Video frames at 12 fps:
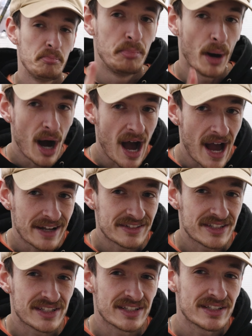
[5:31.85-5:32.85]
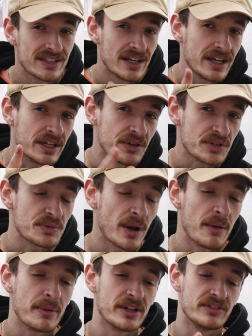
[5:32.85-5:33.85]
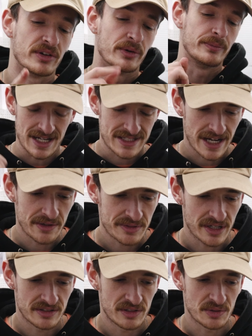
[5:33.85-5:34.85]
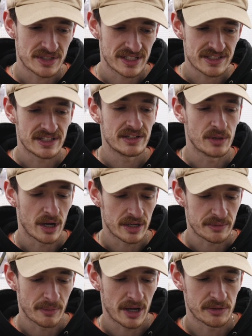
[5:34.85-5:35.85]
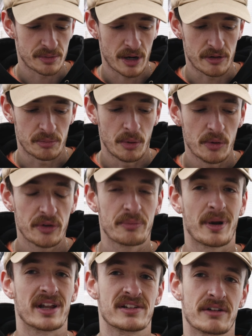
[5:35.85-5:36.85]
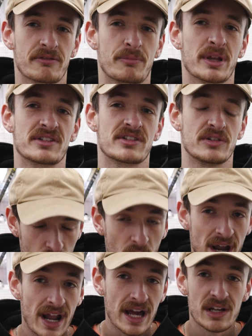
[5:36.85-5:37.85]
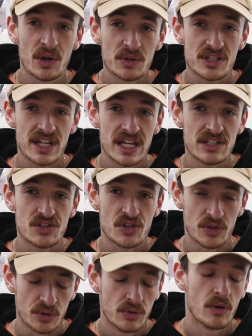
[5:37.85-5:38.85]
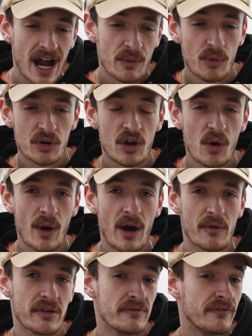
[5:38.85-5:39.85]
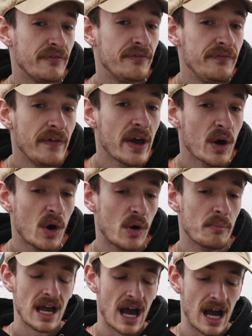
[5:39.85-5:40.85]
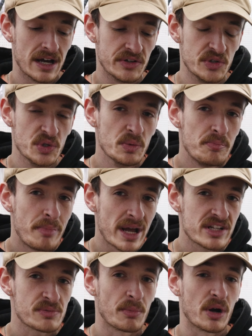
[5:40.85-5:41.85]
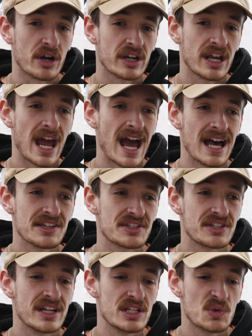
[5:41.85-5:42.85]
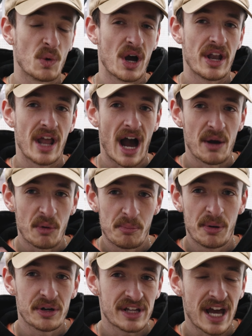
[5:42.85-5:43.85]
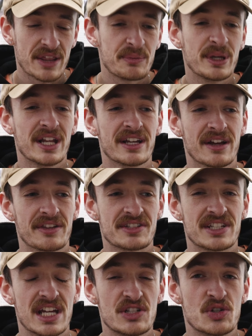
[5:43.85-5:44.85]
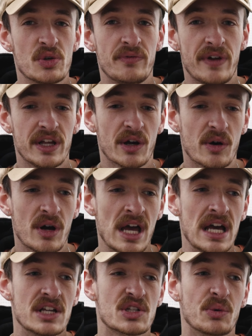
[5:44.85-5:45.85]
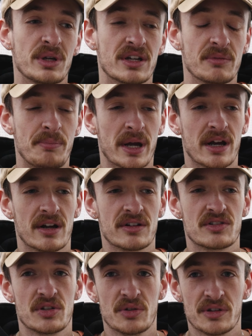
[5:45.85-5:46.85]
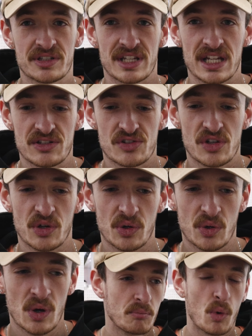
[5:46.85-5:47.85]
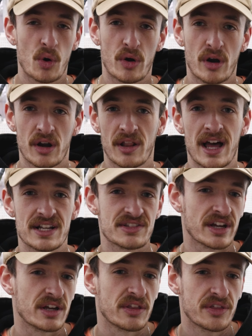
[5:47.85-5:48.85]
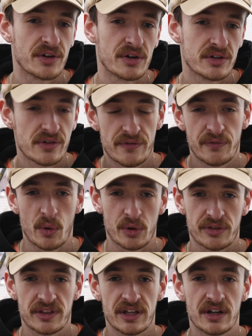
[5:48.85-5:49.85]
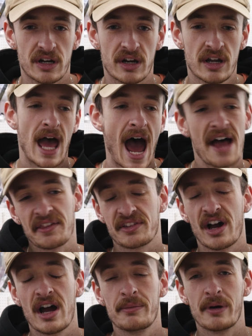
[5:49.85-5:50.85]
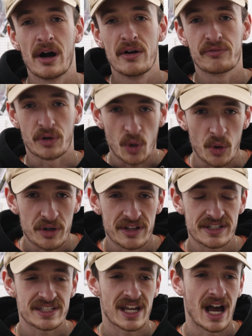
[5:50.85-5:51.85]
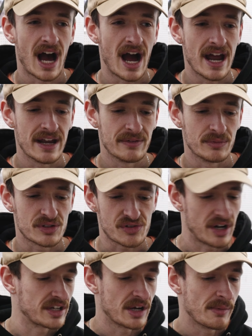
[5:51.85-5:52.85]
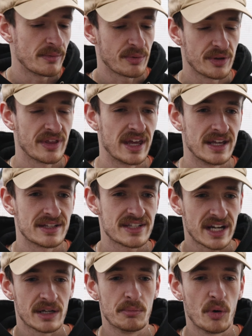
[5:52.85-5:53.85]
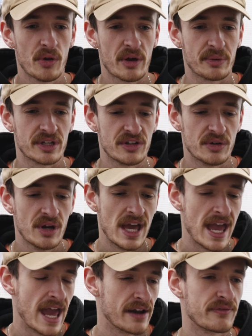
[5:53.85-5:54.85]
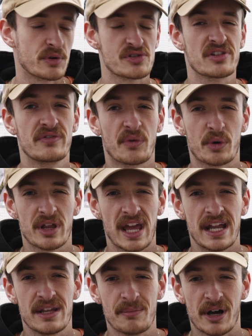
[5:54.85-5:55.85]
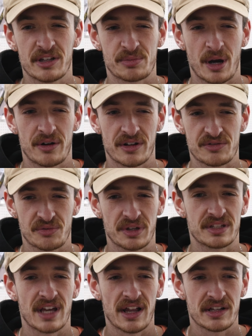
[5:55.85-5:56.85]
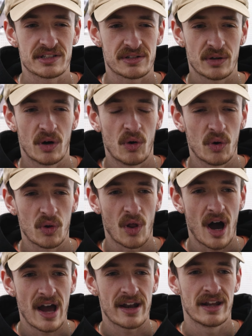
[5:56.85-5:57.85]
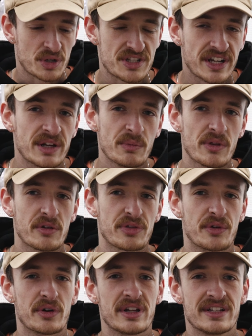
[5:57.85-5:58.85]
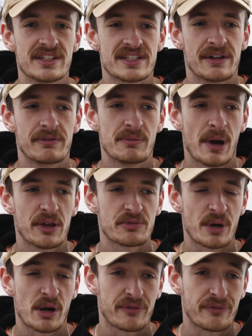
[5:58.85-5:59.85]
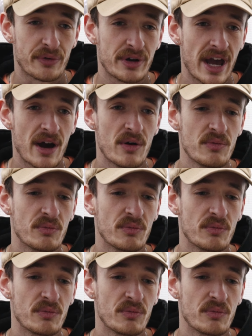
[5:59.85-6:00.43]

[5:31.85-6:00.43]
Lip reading: But here's what I'm gonna do. I said I was gonna do 60 to 100 miles per hour pulls, but I didn't have a place. When I go stage 2, I will go out and film a new benchmark as stage 1. I will put it at the beginning of the stage 2 video so we compare it to the stage 2, more or less like a 3rd to 4th gear. At the time of recording this, I was trying to come up with a second pull that we could do, and unfortunately 40 to 80 miles per hour doesn't really tell us a whole lot. We're sticking with our 30 to 70 miles per hour for now.